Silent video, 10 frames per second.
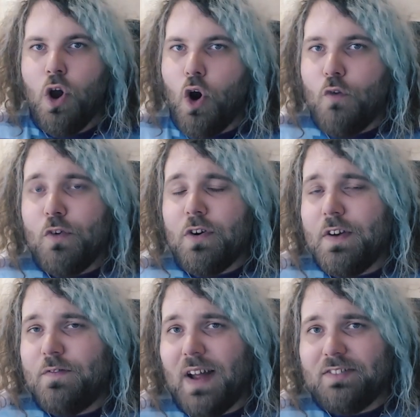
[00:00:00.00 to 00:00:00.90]
Other
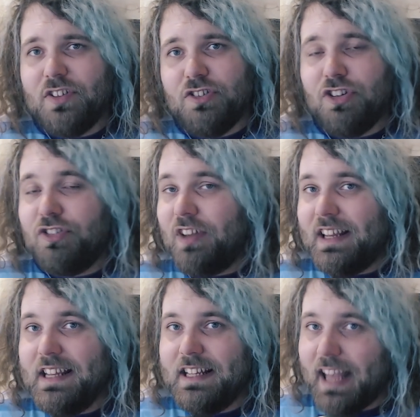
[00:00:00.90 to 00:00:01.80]
advantages that
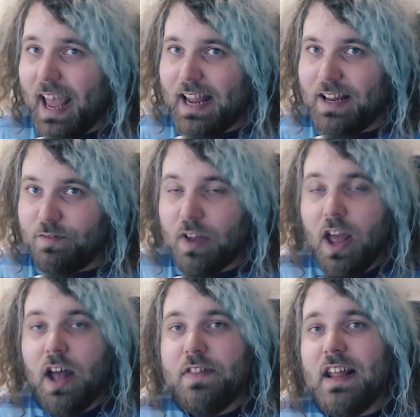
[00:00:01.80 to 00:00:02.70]
he gave
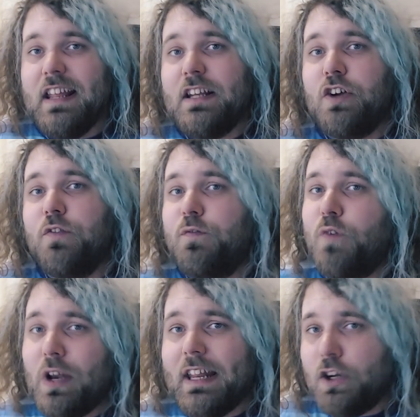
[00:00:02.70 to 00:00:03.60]
are that he could
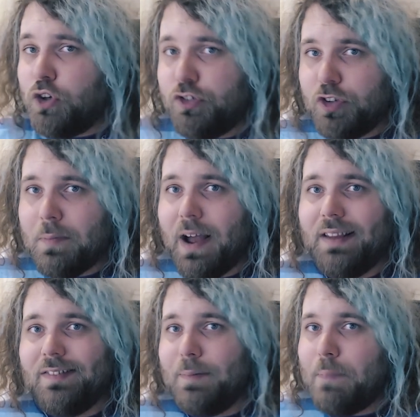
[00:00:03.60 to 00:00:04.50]
fully
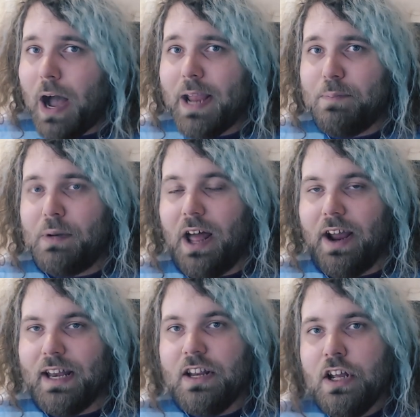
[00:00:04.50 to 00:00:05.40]
customize the
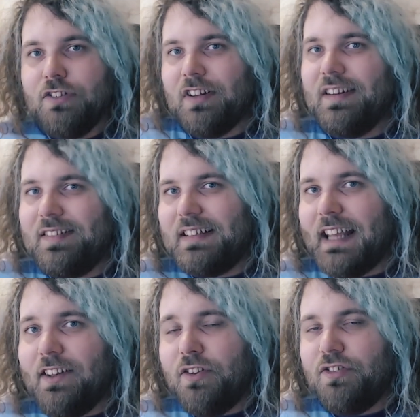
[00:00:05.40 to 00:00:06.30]
pipeline to the
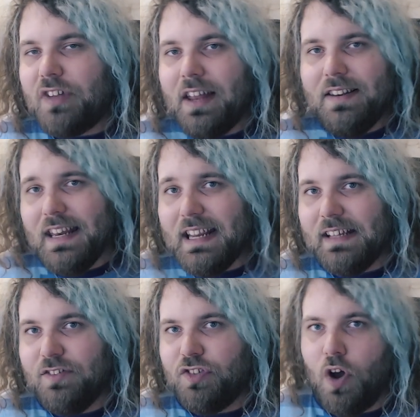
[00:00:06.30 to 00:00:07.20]
skills and
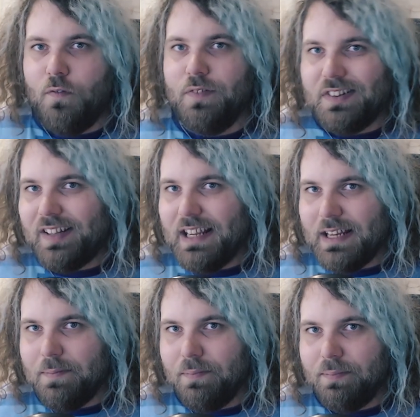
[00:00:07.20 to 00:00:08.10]
needs of the
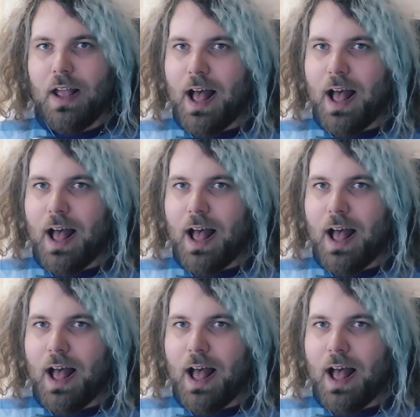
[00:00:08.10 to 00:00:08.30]
team.